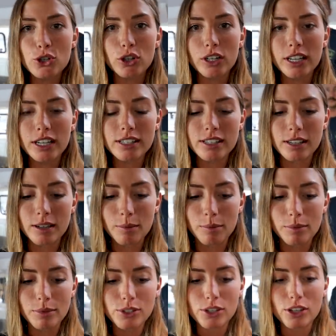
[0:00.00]
cooking
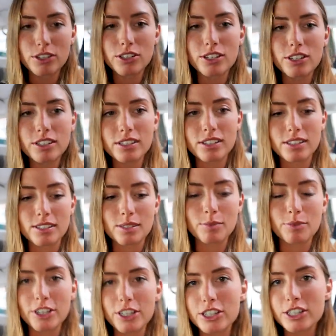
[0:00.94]
some sausages and
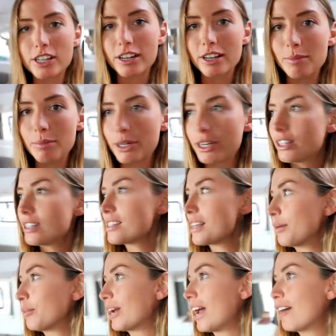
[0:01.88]
some vegetarian burgers
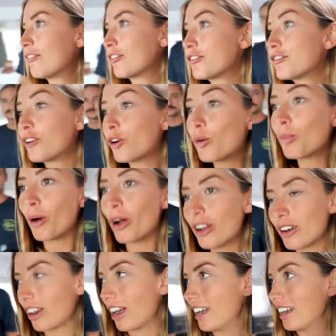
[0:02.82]
and we have a full
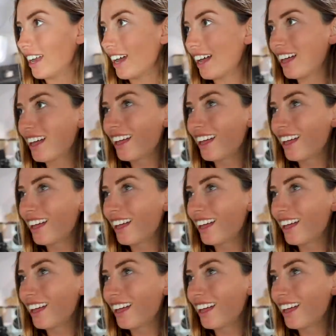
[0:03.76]
boat right now